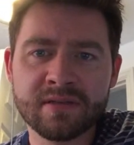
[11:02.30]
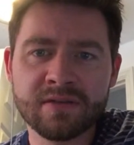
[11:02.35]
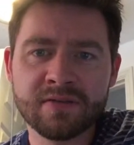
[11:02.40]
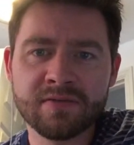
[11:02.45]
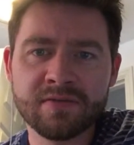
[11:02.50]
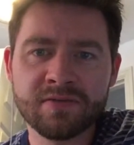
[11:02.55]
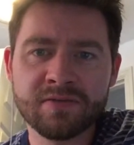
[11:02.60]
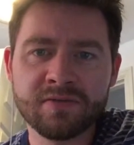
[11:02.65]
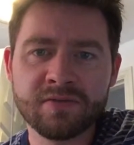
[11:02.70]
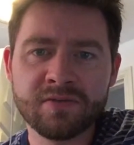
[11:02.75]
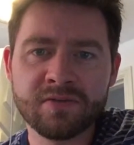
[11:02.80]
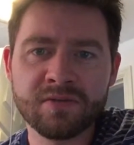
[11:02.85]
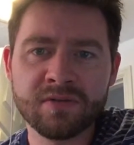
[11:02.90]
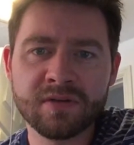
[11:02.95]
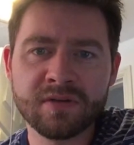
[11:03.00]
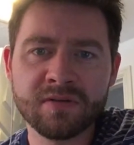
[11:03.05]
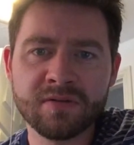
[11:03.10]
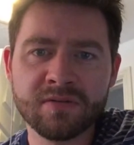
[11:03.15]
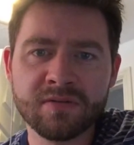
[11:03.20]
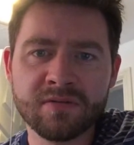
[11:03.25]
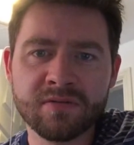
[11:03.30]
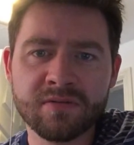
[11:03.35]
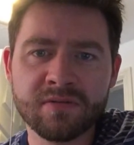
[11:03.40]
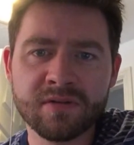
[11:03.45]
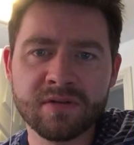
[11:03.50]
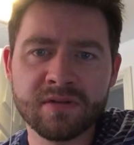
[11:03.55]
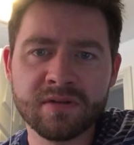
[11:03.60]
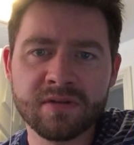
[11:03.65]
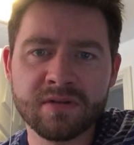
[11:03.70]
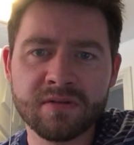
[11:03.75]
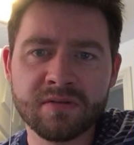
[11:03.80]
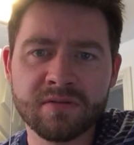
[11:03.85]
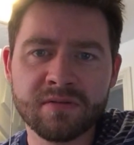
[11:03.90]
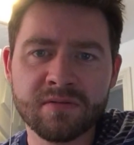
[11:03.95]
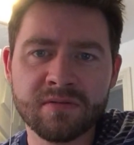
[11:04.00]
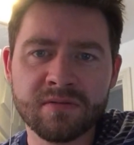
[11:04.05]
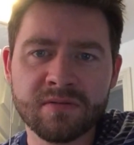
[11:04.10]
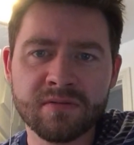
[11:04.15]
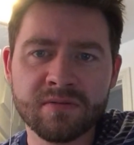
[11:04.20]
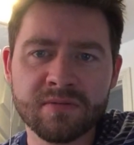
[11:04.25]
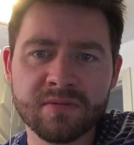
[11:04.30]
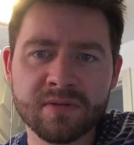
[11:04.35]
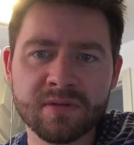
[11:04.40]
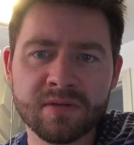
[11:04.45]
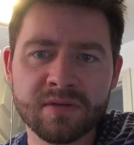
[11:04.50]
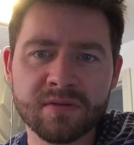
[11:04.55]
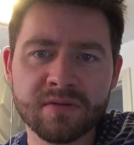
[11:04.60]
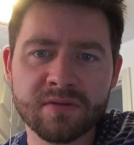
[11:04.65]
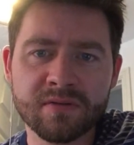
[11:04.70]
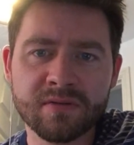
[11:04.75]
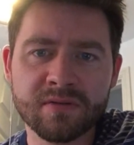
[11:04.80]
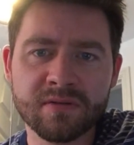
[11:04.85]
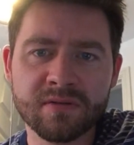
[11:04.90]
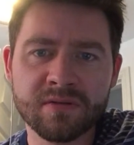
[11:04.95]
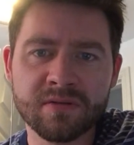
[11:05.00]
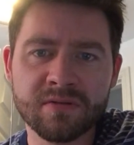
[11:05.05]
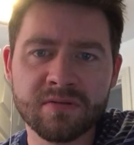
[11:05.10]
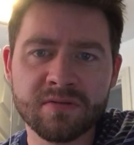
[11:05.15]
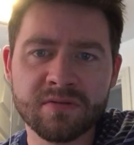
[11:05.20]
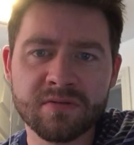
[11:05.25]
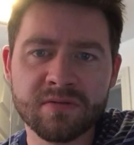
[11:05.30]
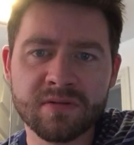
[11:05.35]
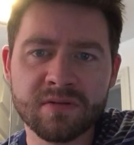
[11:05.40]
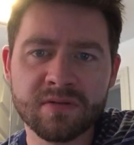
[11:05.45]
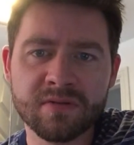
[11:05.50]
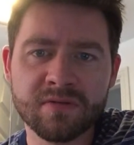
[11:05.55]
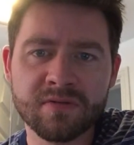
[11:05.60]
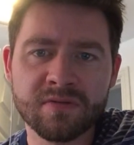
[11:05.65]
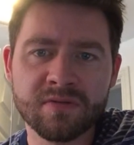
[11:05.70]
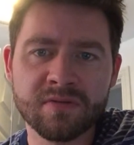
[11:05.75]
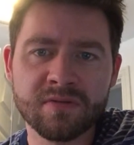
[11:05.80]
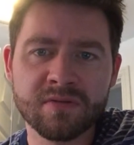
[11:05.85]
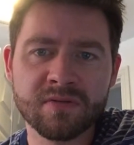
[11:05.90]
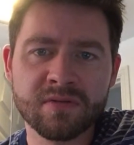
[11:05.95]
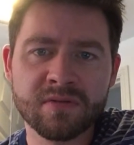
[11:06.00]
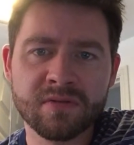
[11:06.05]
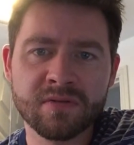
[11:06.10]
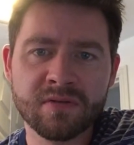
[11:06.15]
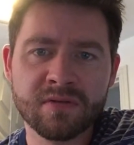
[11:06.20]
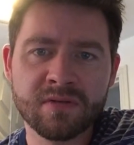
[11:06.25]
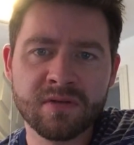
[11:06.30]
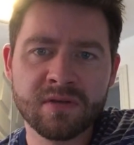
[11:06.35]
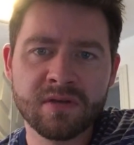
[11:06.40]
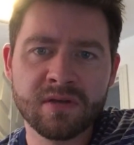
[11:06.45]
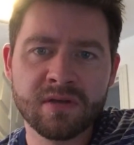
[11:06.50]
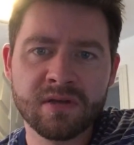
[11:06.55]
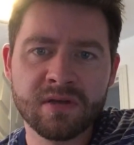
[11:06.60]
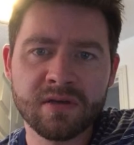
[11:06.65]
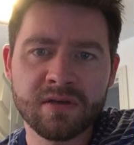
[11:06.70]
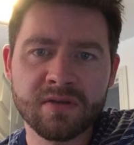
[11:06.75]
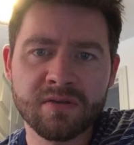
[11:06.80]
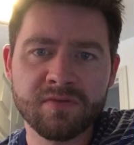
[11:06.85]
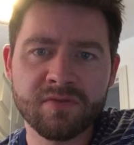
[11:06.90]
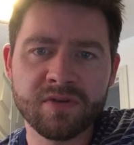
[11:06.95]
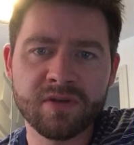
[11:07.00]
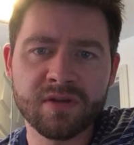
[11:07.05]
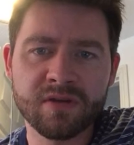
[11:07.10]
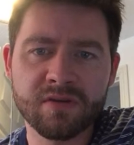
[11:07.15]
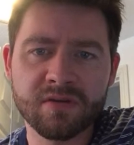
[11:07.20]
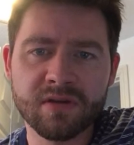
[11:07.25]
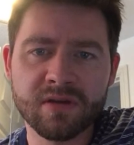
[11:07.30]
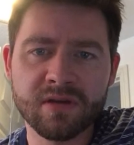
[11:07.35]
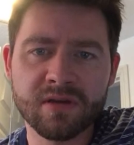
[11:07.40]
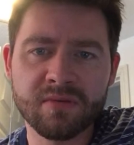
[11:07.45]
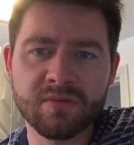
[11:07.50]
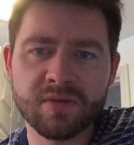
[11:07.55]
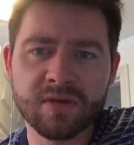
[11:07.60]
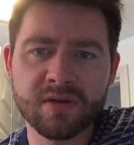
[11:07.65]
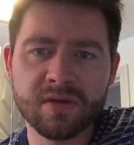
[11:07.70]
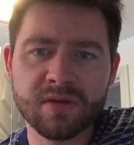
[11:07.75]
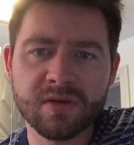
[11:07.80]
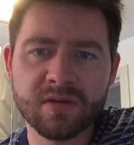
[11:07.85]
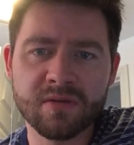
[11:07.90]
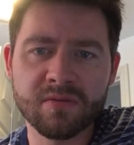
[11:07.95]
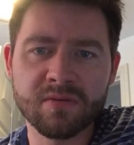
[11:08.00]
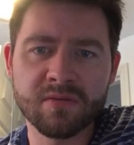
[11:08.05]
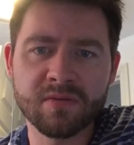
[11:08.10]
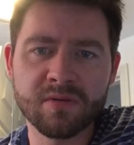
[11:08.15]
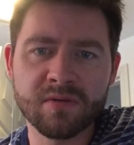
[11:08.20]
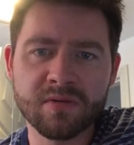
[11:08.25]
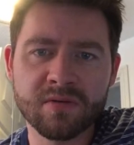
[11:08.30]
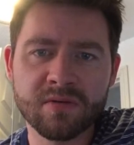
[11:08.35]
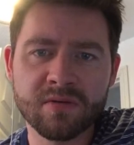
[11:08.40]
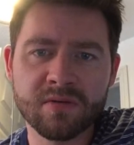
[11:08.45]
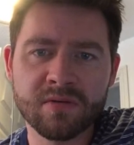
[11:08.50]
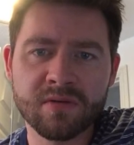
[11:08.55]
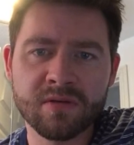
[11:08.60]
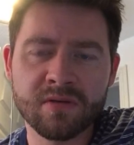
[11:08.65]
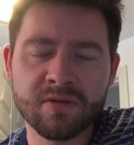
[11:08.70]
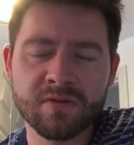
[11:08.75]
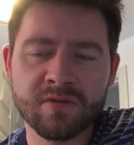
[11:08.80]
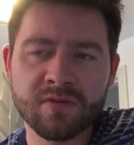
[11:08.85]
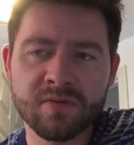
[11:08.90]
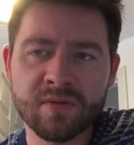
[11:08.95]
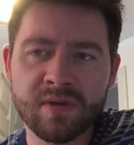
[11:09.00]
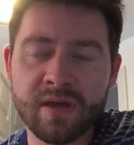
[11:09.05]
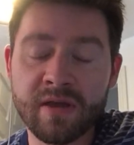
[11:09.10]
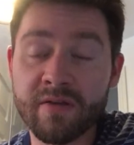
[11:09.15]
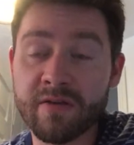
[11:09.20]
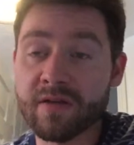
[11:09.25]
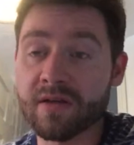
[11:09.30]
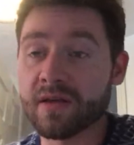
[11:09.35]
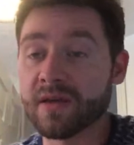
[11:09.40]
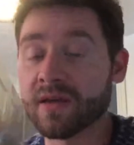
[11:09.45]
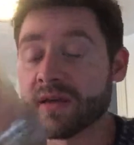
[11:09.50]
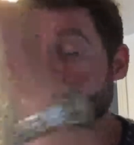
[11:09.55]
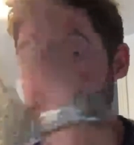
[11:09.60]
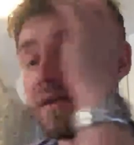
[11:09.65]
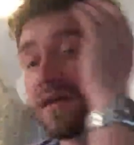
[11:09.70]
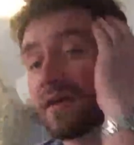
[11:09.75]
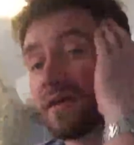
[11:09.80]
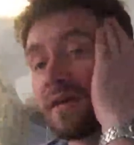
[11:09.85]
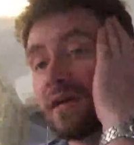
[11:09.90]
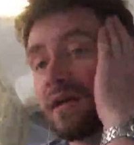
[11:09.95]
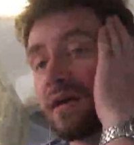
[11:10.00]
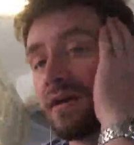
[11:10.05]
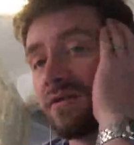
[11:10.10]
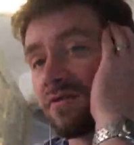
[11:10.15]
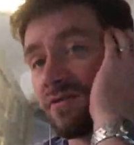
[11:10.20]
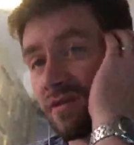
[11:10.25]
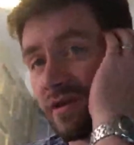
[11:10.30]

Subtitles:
If you ain't already, can you tell how the video game gig came out? Erica, yeah.